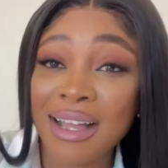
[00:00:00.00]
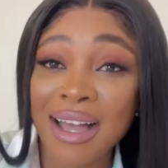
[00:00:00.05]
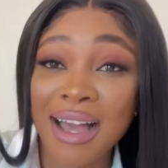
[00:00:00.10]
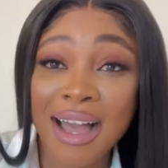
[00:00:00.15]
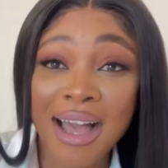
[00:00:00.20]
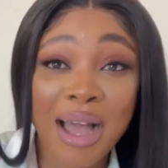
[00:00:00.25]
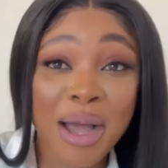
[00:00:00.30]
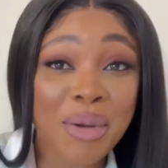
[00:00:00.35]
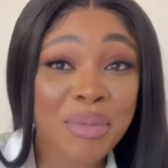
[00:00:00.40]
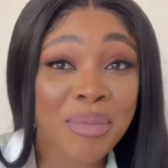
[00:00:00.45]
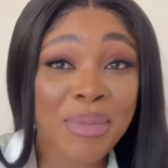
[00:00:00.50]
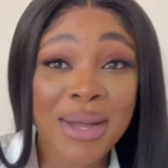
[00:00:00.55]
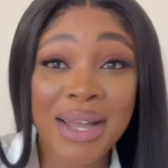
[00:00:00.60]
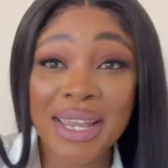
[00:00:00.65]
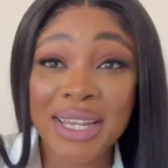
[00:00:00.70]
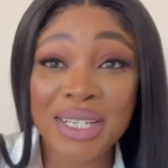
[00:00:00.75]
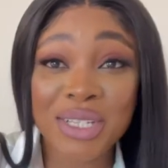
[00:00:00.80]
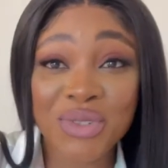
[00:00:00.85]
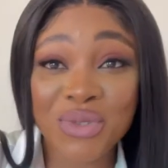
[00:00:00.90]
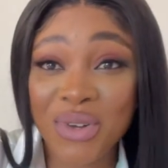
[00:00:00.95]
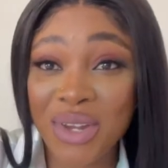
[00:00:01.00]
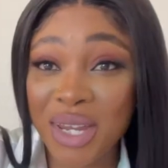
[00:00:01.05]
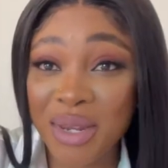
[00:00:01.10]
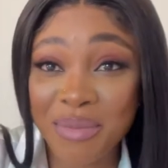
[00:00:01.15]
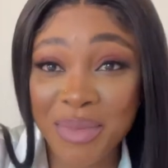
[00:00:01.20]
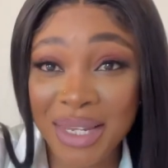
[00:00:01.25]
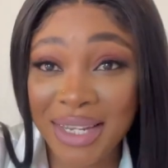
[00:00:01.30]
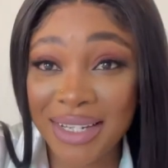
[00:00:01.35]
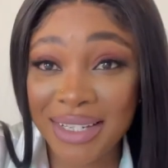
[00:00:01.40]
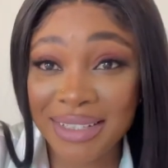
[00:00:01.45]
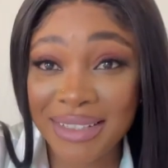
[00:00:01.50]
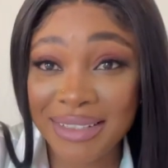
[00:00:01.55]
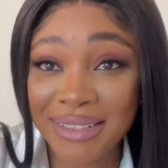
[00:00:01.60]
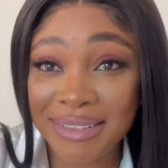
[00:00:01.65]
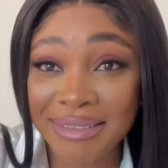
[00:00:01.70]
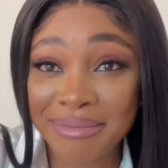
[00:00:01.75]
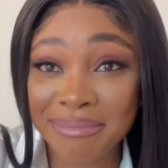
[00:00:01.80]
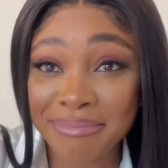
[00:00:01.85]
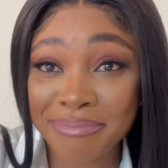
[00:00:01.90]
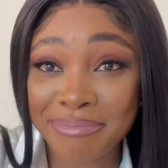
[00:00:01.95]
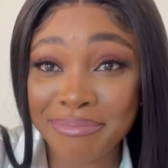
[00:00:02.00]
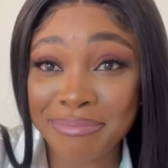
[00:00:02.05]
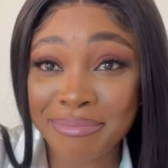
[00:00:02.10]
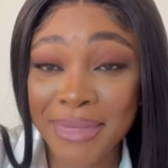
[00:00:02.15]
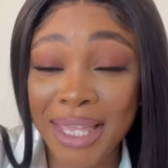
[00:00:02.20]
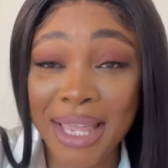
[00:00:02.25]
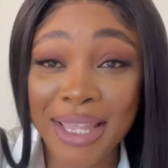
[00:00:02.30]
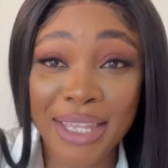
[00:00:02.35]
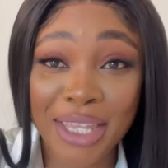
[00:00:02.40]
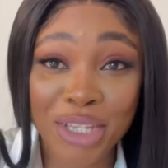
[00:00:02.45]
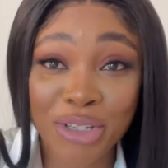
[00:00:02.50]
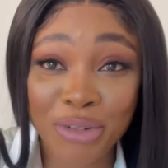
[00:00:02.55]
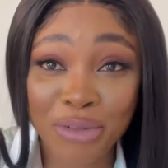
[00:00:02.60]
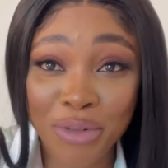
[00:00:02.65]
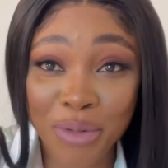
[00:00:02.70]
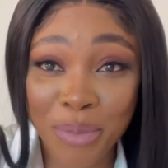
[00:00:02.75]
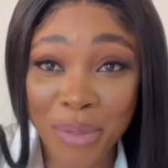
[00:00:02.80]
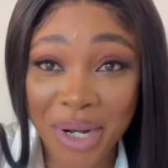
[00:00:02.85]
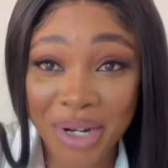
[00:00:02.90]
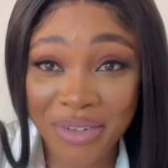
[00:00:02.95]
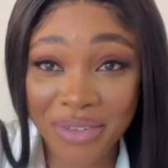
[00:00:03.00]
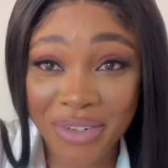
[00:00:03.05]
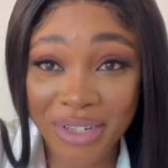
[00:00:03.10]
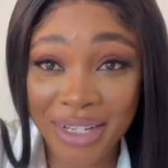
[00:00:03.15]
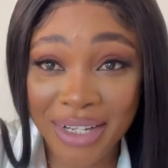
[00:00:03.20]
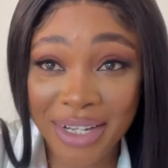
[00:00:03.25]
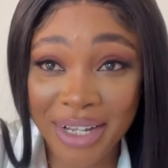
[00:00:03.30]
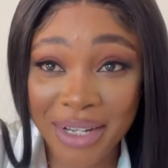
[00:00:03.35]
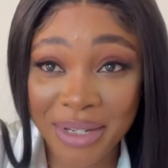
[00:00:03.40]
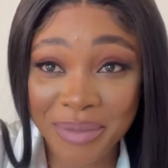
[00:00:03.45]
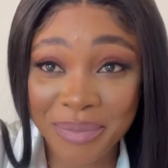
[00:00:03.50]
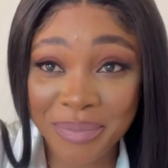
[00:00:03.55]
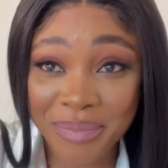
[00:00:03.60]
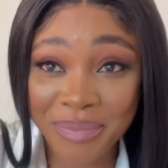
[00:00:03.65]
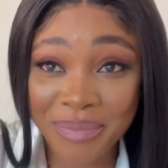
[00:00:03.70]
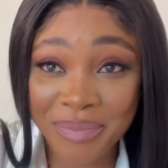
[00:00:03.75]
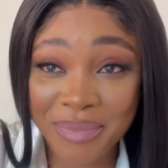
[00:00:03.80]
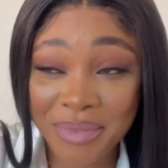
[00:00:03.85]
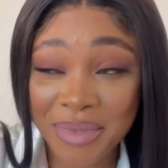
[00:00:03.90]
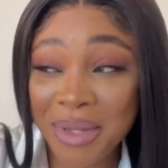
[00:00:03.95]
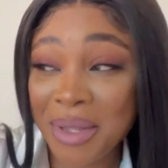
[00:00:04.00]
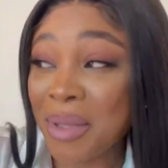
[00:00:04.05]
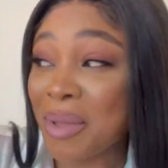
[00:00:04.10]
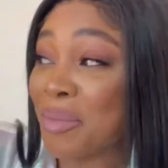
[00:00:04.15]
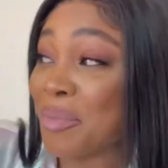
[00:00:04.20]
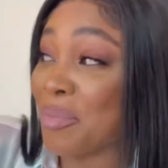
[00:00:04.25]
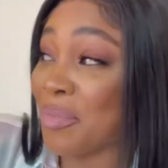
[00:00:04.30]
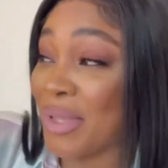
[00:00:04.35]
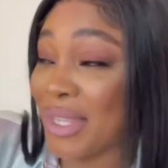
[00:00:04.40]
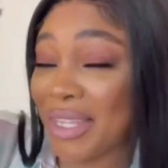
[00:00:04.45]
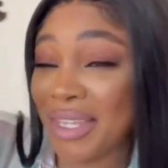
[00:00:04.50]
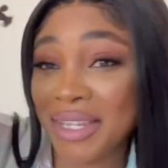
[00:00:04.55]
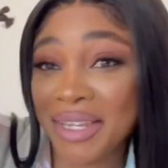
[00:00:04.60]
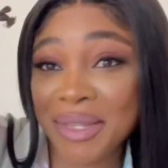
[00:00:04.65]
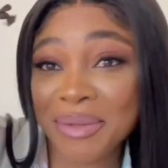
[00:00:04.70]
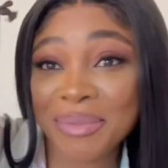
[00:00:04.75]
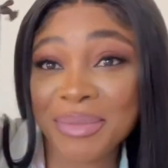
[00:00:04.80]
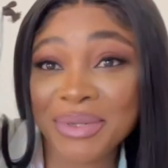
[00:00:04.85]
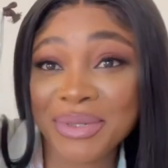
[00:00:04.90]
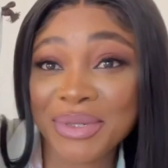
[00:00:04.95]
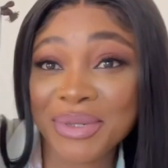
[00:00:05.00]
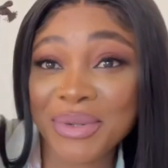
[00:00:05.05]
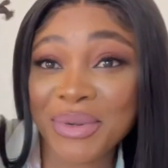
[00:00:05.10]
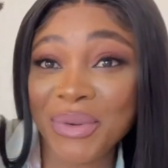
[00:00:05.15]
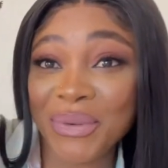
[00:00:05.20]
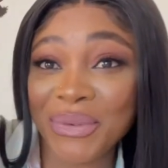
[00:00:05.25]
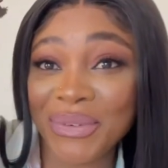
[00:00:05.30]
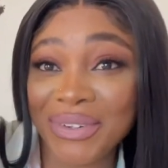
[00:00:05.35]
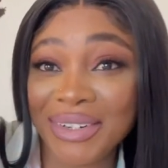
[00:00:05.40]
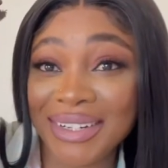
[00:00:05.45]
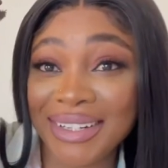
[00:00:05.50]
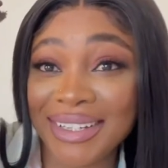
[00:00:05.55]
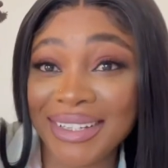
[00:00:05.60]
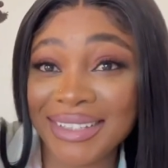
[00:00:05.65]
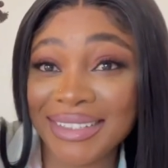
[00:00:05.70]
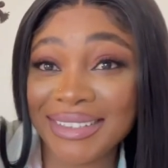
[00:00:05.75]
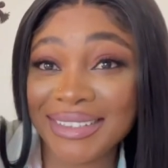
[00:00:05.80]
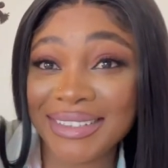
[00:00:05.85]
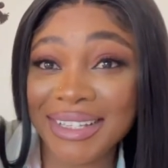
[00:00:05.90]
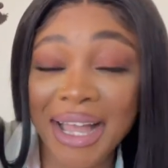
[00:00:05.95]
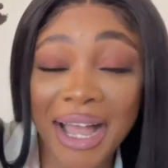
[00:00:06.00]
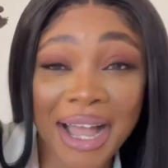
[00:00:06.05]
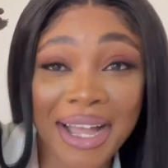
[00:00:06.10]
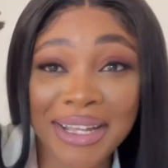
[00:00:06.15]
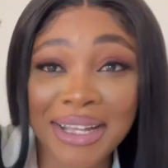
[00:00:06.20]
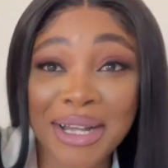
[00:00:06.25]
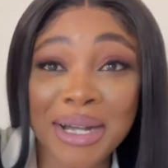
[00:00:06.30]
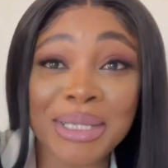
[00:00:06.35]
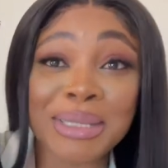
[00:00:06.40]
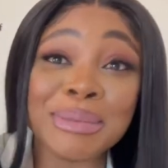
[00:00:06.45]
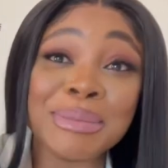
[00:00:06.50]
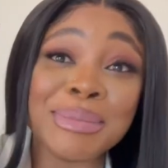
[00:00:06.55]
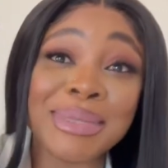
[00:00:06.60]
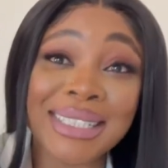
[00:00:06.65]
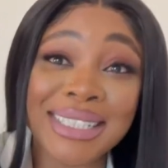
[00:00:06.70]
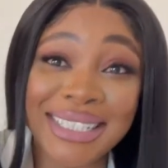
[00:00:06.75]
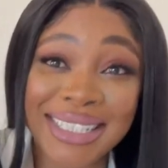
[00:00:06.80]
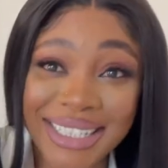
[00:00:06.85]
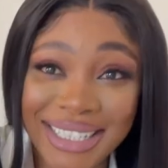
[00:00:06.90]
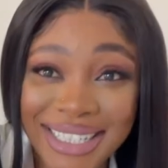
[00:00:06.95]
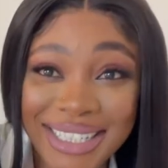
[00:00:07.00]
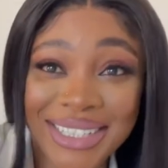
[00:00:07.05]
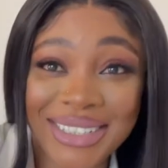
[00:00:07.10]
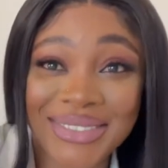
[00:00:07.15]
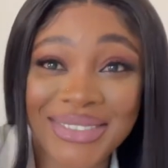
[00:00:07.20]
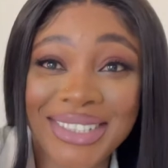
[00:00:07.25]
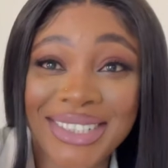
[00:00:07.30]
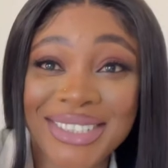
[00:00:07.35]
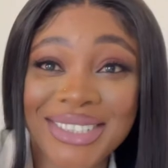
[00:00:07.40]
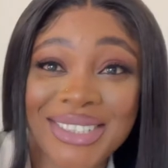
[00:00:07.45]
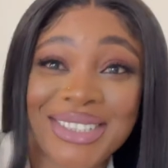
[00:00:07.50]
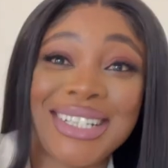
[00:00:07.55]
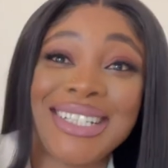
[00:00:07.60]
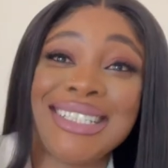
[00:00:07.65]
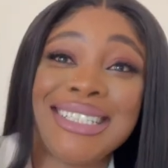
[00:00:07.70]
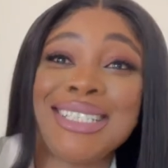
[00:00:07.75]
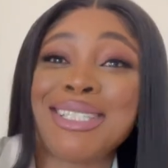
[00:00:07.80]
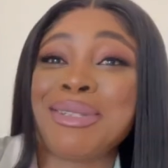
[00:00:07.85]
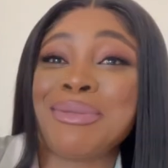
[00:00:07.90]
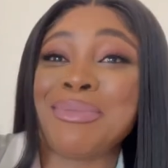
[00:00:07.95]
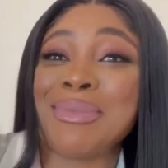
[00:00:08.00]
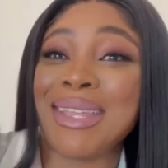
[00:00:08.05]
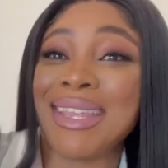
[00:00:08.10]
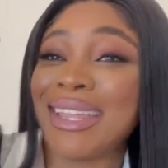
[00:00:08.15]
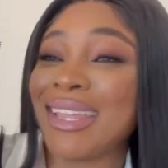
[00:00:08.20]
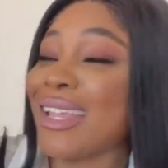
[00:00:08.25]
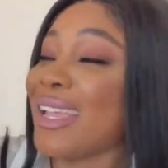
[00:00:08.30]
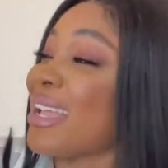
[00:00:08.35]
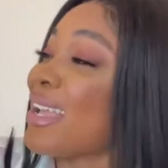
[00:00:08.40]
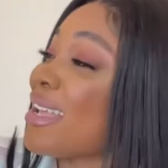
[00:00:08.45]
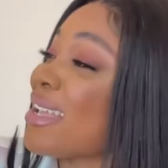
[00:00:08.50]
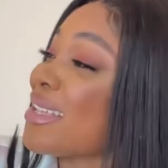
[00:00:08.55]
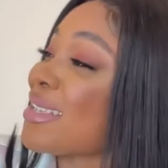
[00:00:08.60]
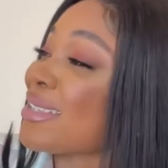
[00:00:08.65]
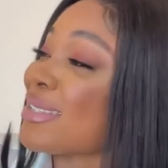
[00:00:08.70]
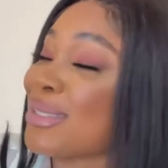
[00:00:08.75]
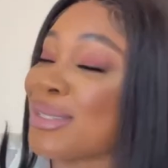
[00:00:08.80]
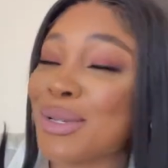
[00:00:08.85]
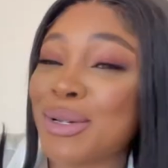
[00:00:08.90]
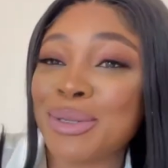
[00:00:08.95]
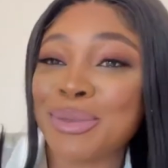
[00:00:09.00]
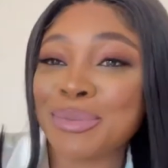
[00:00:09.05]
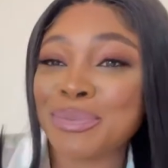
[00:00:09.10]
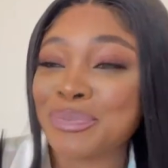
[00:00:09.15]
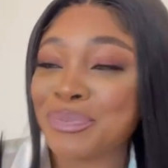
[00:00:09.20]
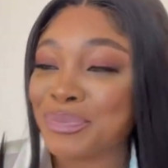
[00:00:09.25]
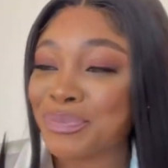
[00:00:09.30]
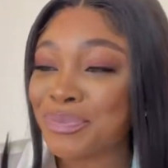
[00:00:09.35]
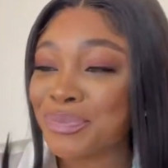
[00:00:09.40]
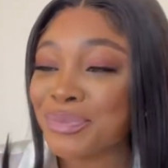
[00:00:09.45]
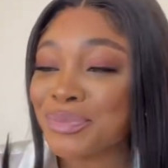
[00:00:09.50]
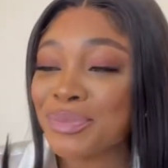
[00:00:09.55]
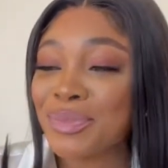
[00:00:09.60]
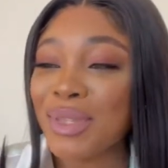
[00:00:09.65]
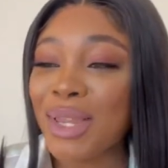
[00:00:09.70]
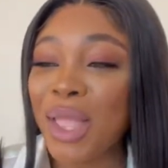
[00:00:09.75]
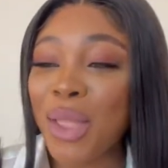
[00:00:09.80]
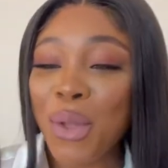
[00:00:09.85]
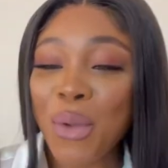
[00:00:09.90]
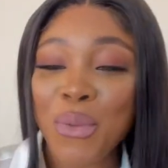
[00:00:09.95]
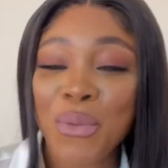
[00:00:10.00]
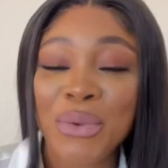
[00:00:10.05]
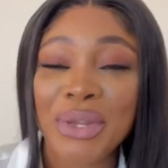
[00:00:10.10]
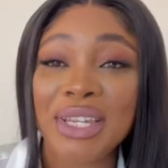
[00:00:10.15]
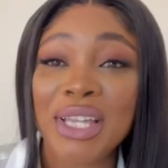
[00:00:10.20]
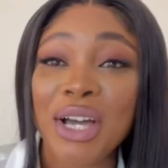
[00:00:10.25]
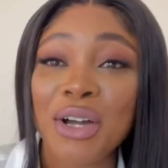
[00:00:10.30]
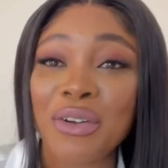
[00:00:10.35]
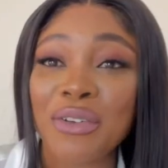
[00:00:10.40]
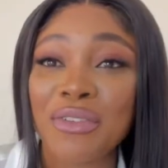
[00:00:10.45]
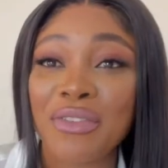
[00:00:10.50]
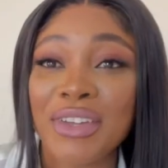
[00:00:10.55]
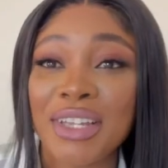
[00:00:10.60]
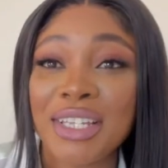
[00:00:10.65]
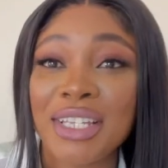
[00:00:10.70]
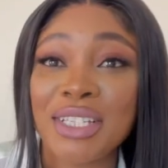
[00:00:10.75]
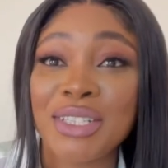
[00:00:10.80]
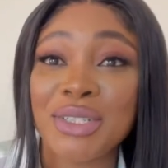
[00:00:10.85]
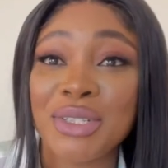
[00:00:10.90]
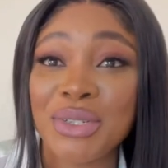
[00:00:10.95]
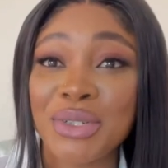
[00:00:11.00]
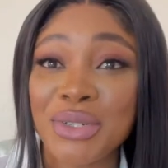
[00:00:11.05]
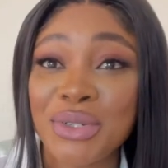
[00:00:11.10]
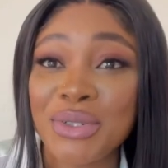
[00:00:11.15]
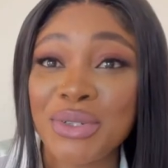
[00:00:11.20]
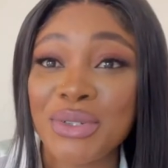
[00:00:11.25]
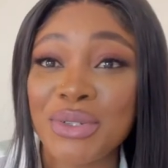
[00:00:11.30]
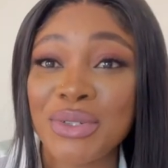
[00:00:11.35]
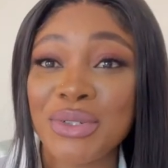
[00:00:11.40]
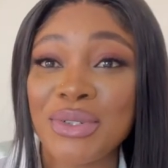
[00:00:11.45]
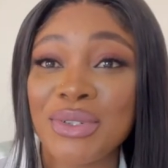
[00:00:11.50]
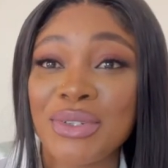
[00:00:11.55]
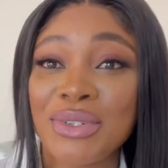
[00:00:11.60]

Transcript: Am I dreaming? A girl from Africa being able to own this, I can't believe it, trust me. So without further ado,